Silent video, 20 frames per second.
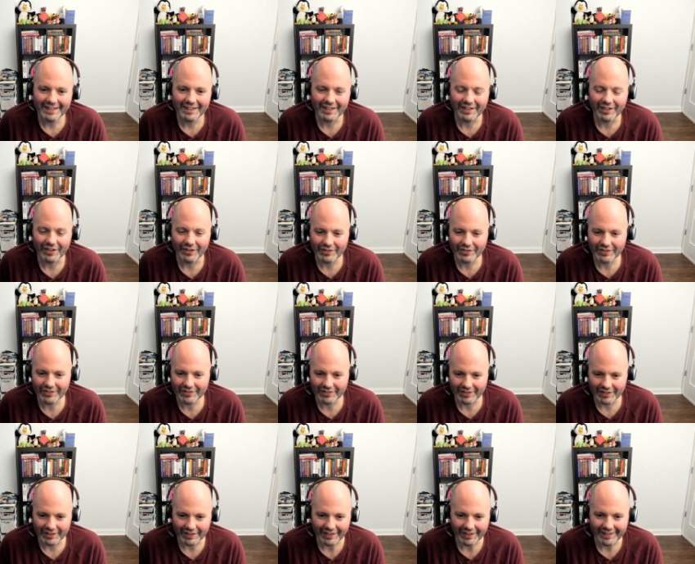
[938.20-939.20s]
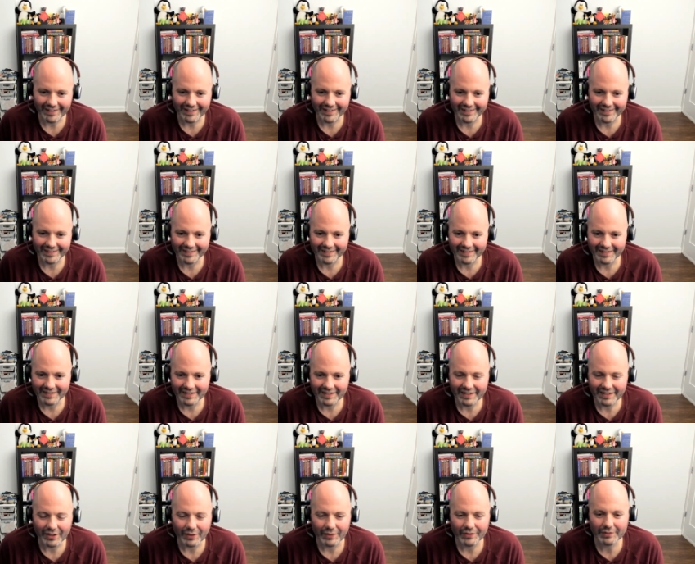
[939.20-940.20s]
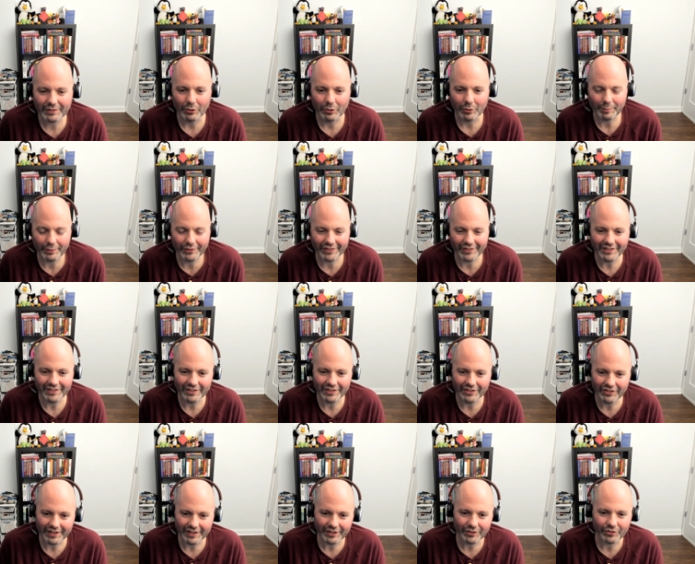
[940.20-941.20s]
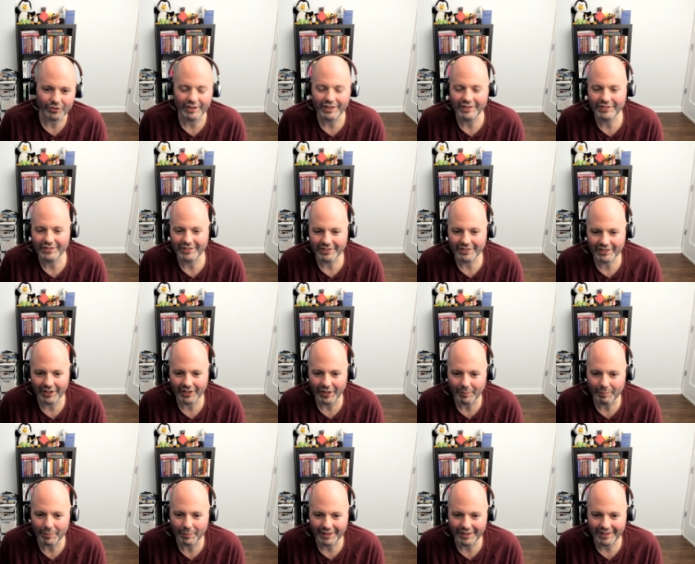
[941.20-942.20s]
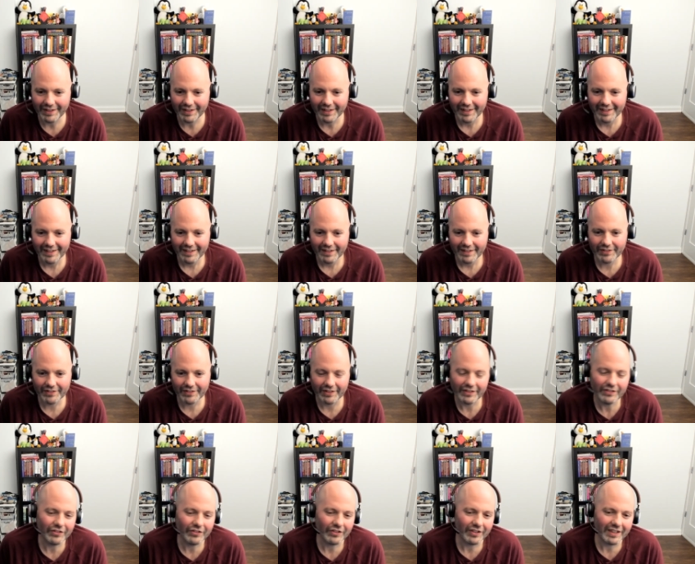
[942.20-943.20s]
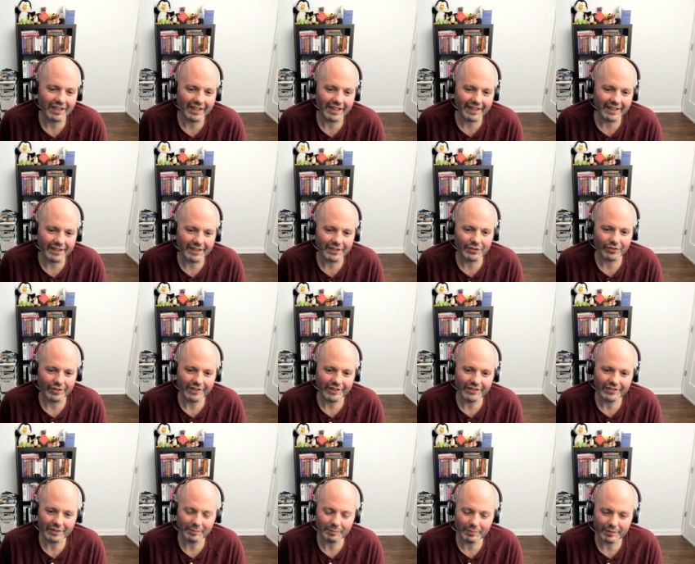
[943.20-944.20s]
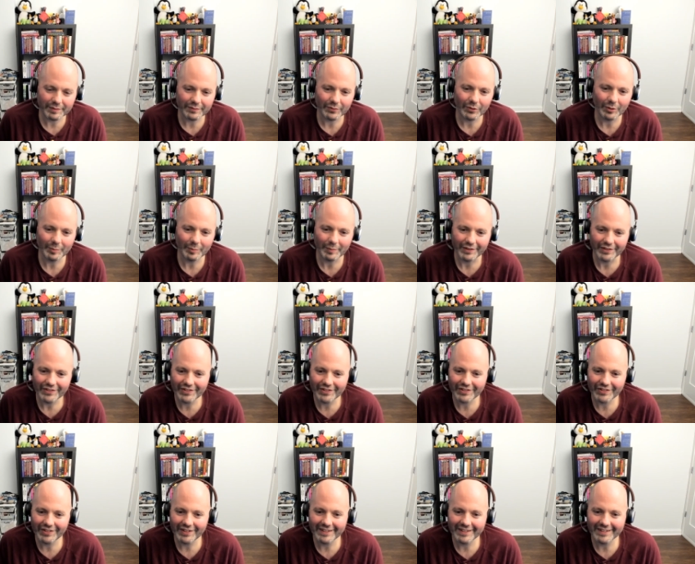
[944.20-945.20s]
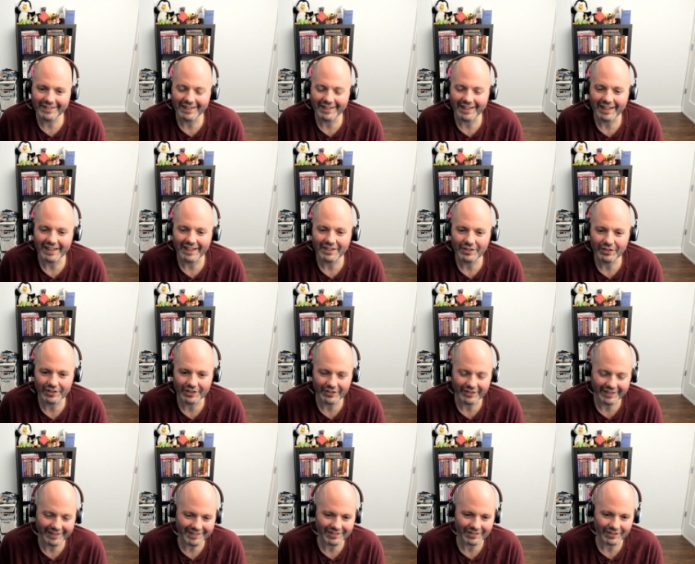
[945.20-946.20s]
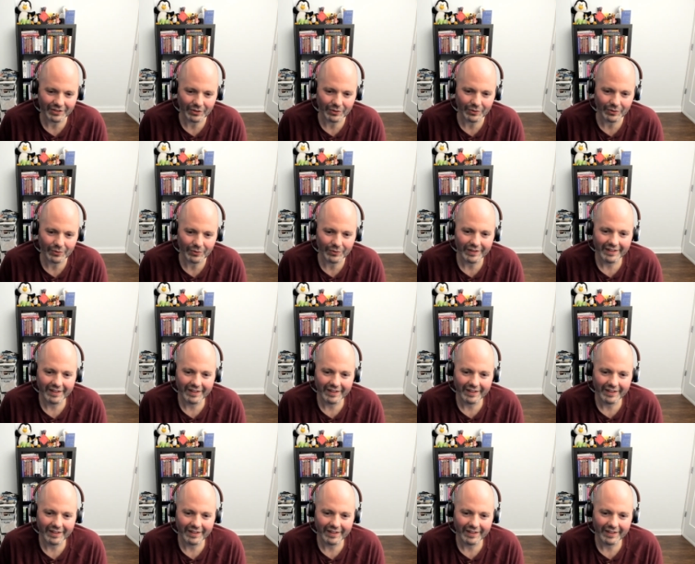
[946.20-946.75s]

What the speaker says: just a small percentage increase. It's going to be such a high increase in performance that you're going to,